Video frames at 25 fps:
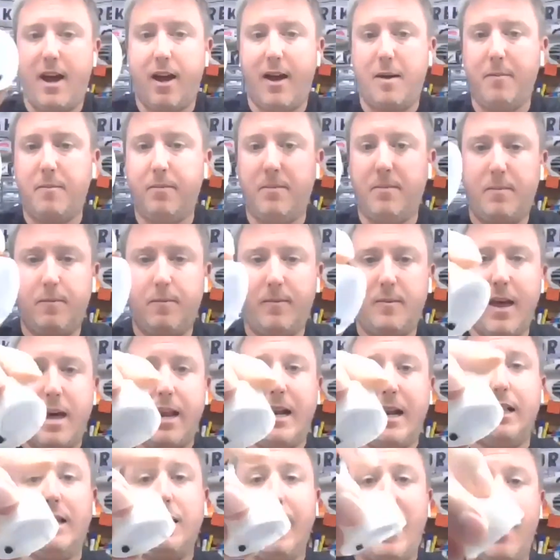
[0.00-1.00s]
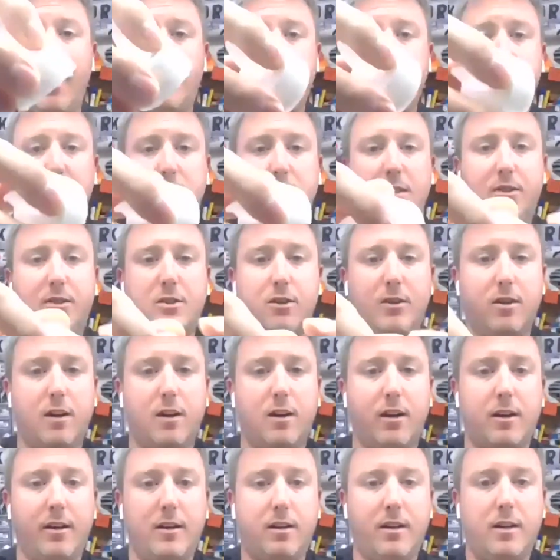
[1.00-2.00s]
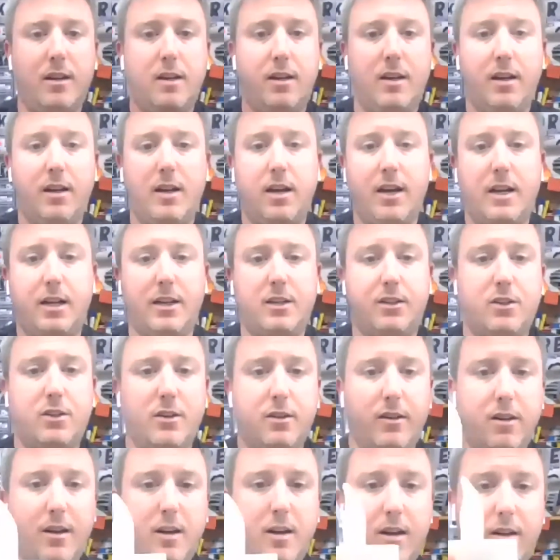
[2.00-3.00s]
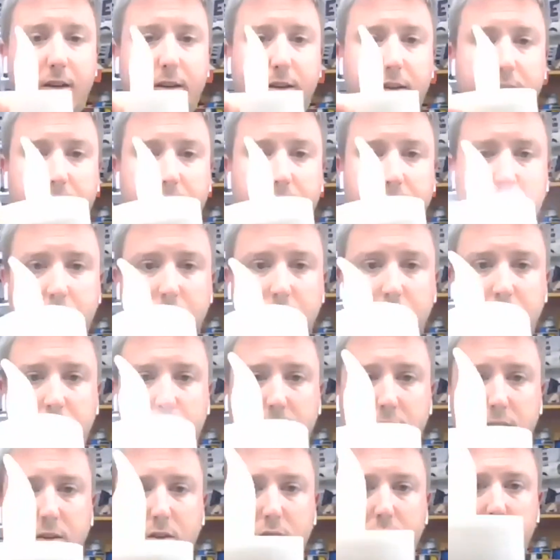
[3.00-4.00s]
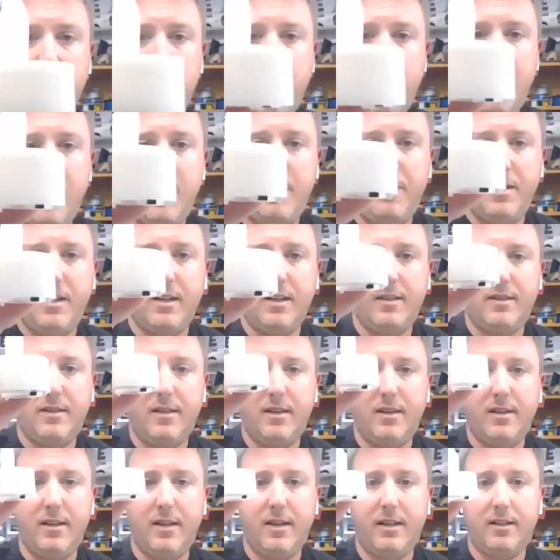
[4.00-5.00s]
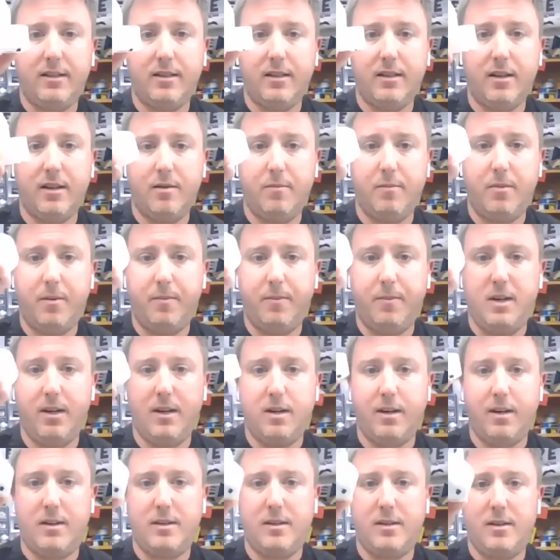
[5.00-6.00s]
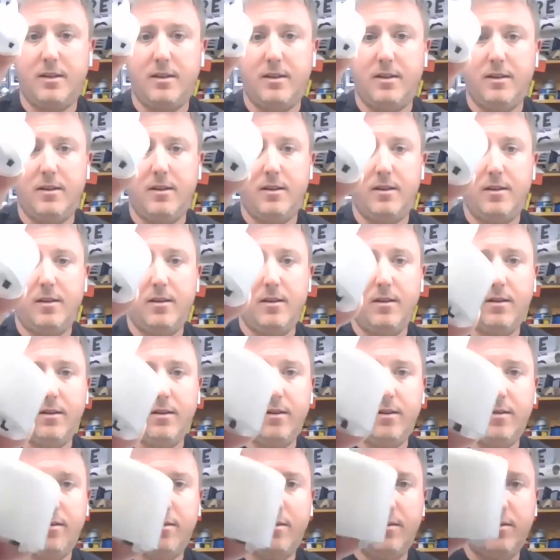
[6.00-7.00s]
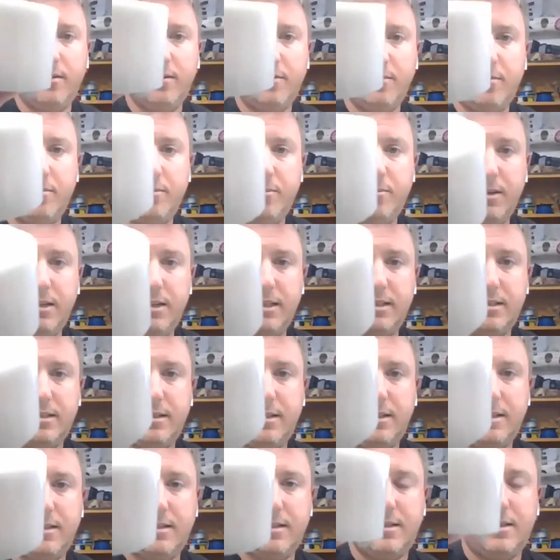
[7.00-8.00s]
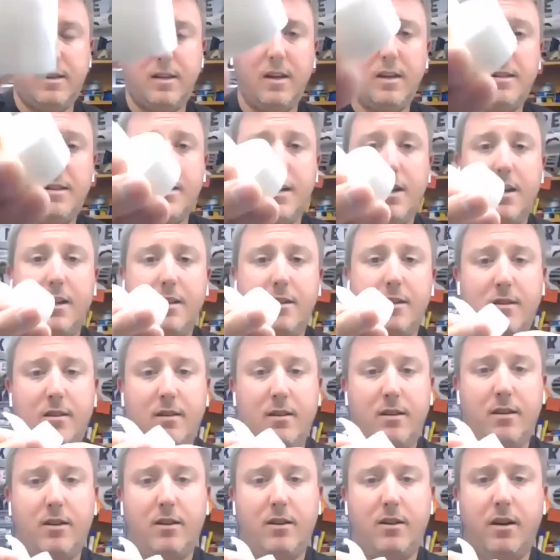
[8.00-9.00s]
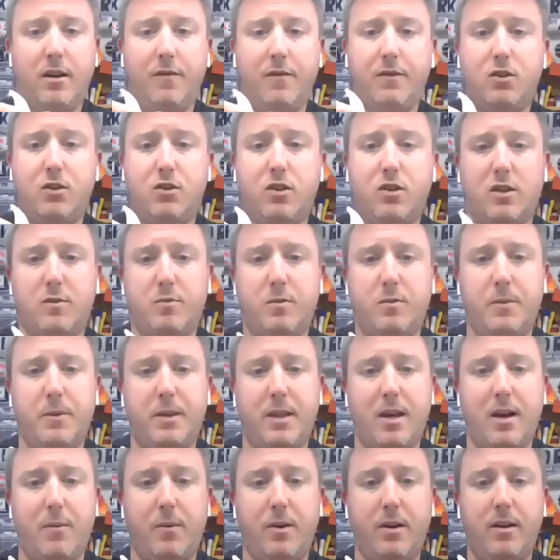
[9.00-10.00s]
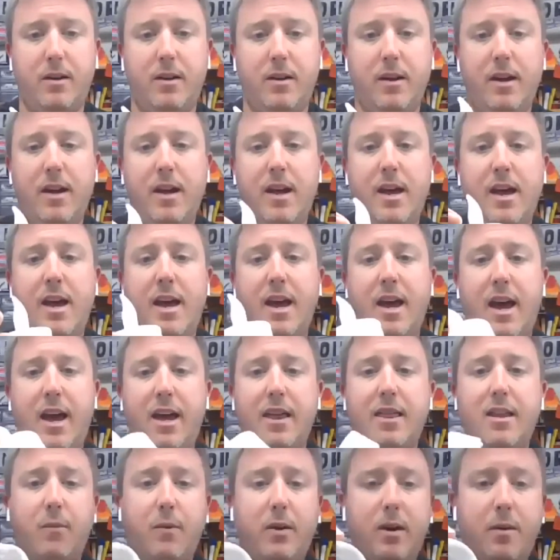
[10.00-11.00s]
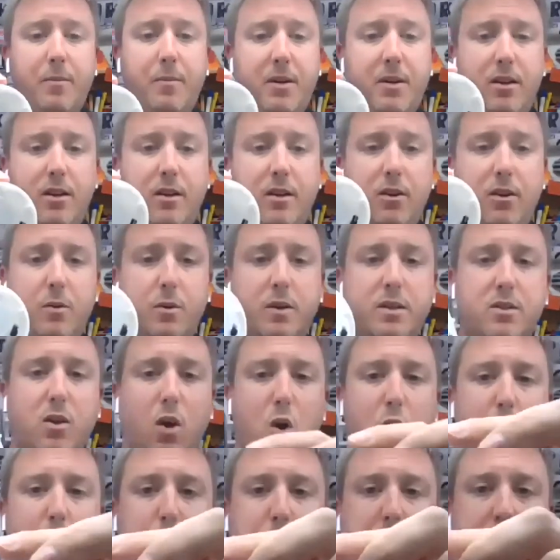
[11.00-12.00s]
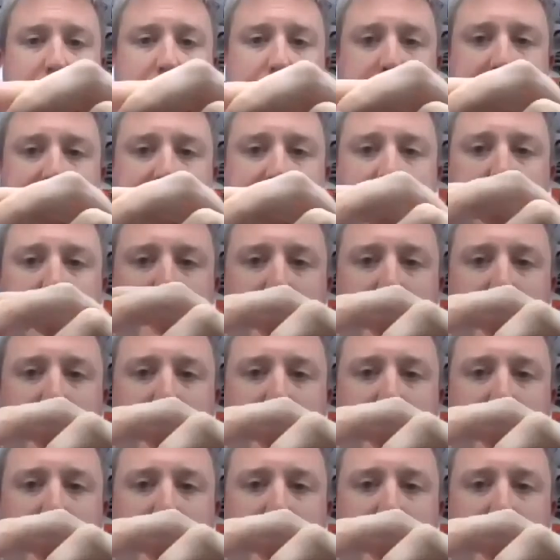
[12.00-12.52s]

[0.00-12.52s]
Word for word: tab. That allows it to turn on. I can turn it on. You maybe can see that it's on, maybe not but it's it's it's on. You're gonna have to trust me with that one. And then what I'm gonna do is open up this